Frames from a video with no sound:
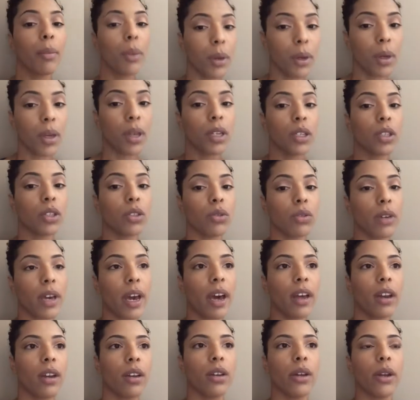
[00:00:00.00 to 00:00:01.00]
But you
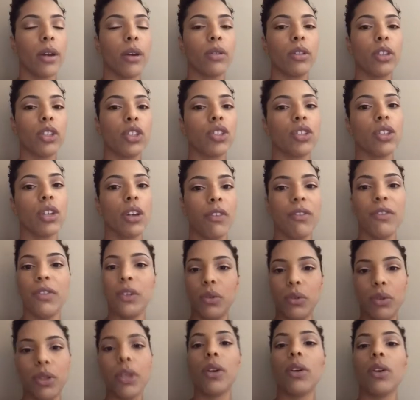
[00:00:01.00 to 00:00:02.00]
got to know that you're going to
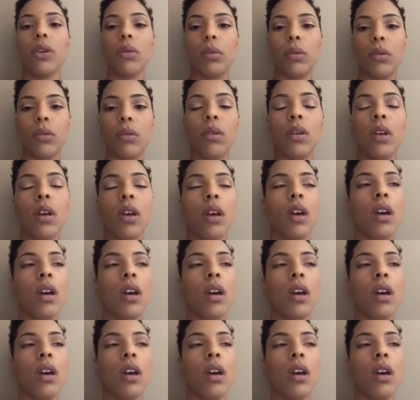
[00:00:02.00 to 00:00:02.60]
feel terrible